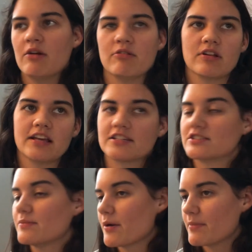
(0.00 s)
We were like
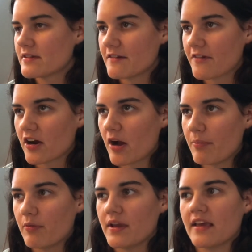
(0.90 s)
super busy for a
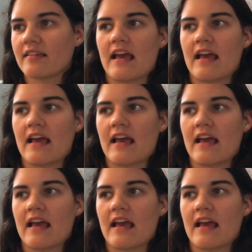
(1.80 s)
couple weeks.